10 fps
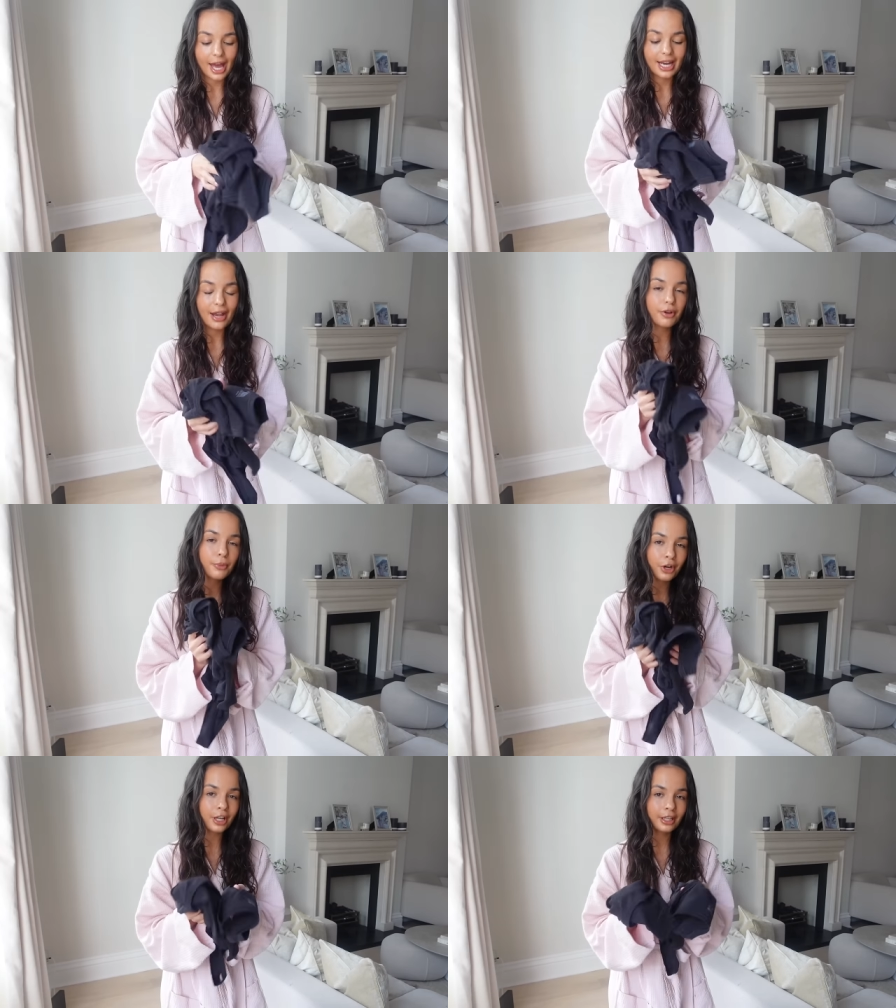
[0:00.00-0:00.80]
And every
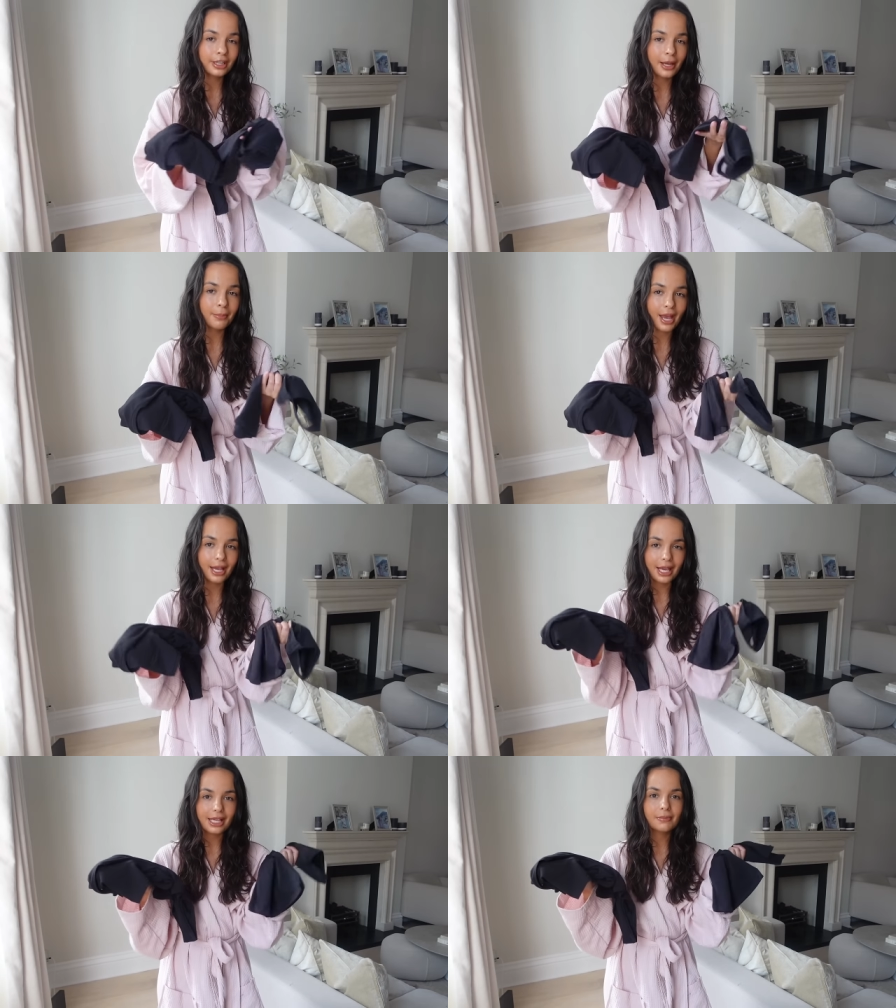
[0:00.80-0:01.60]
product that they
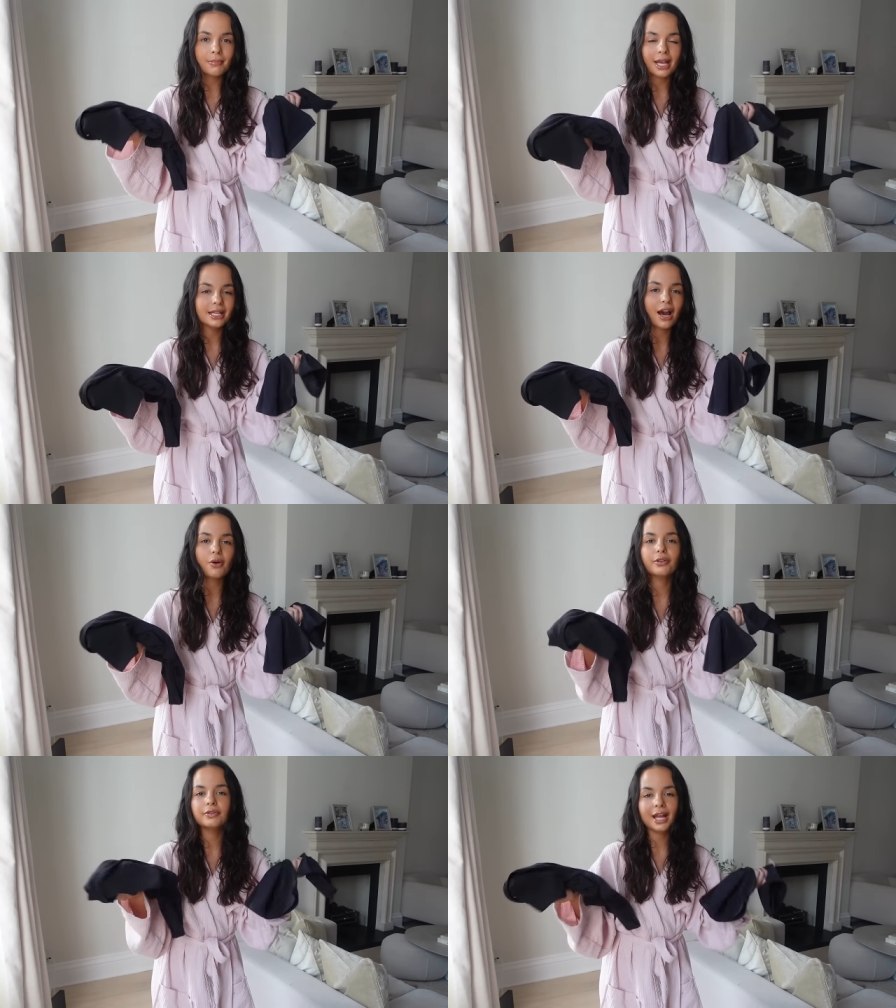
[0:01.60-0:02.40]
make is made out
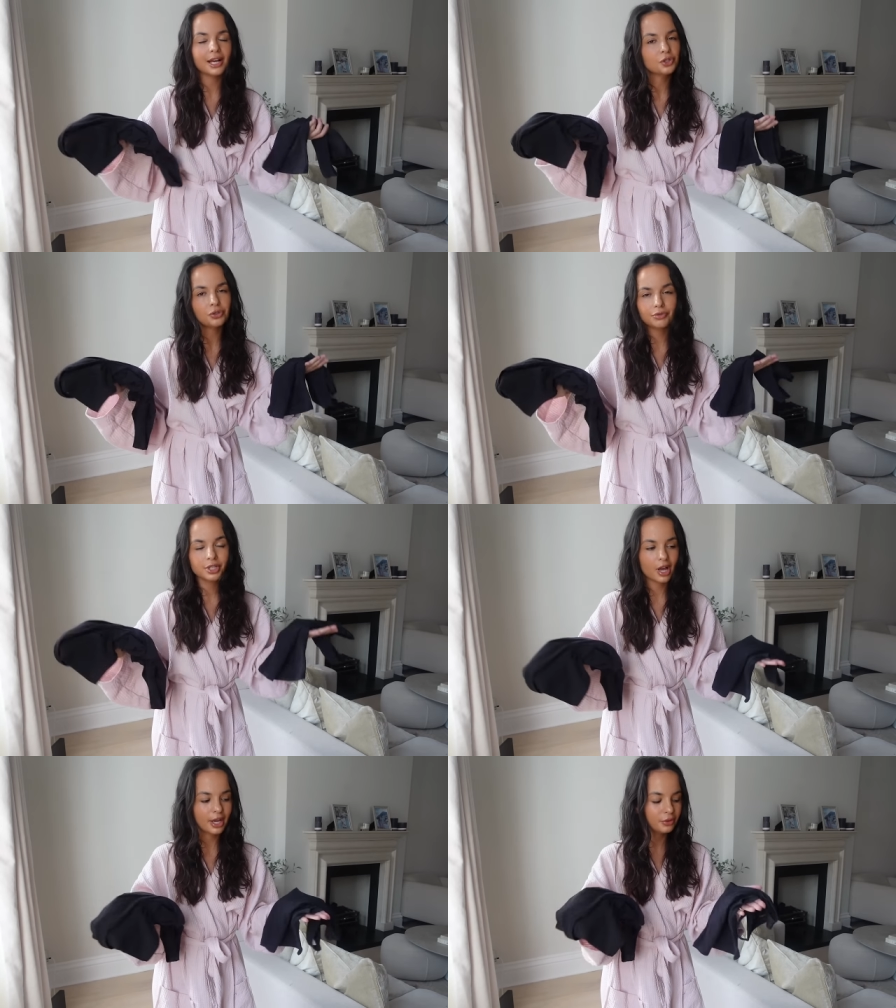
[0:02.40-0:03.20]
of natural
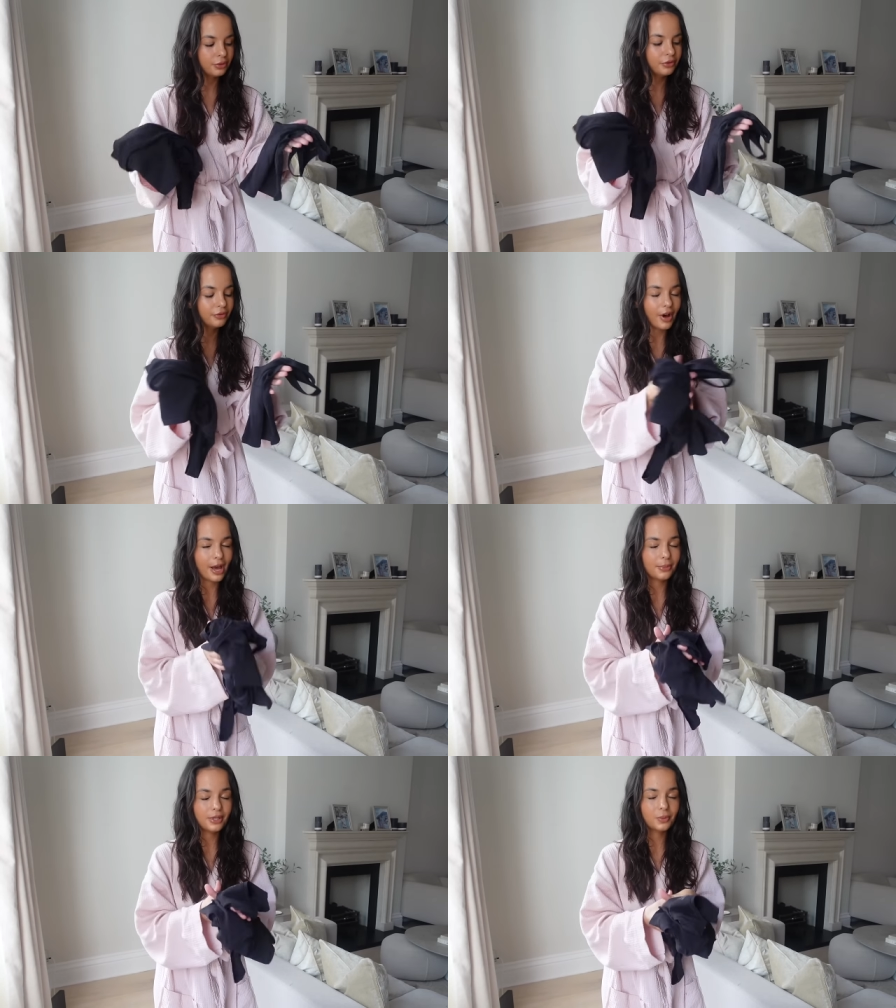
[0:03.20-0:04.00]
recycled
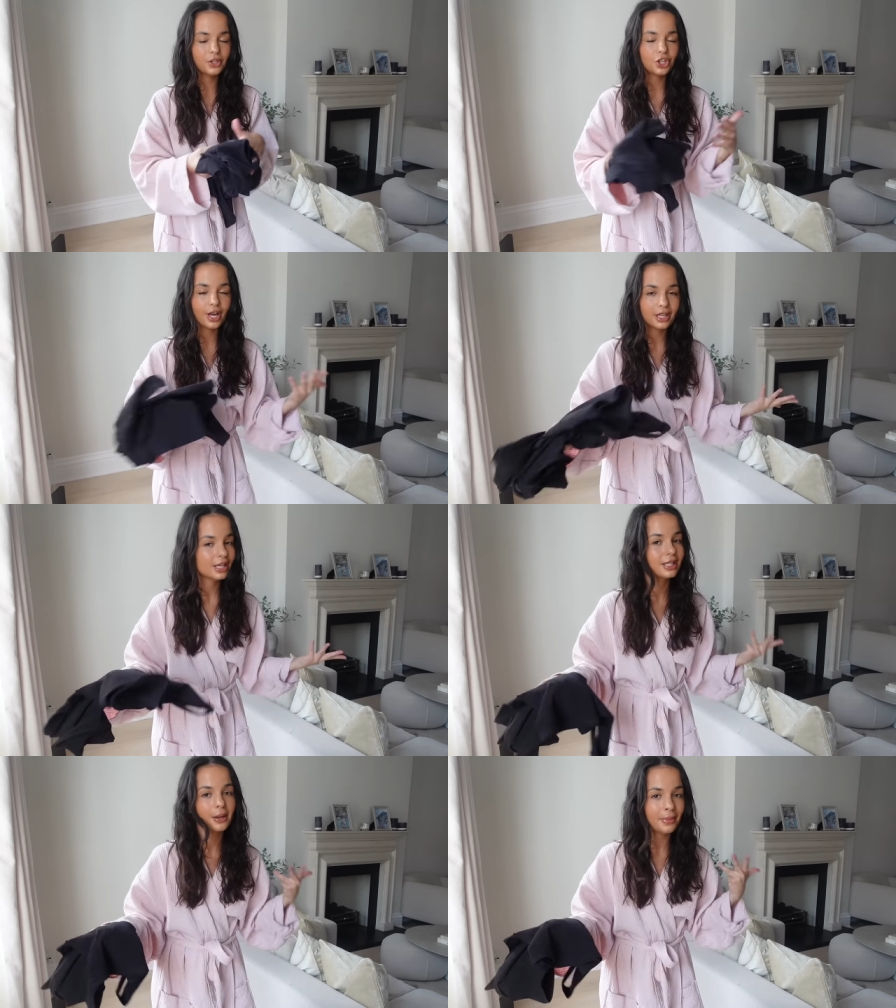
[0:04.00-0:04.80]
fibres, which I
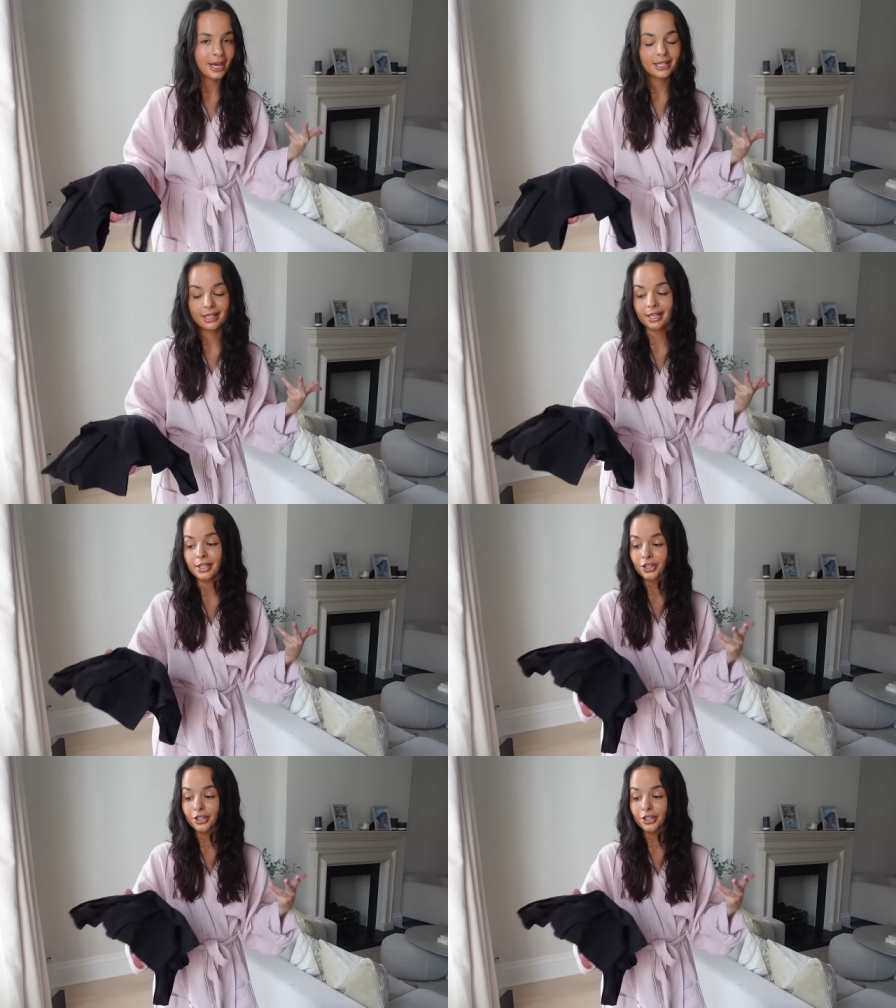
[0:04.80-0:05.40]
think is amazing.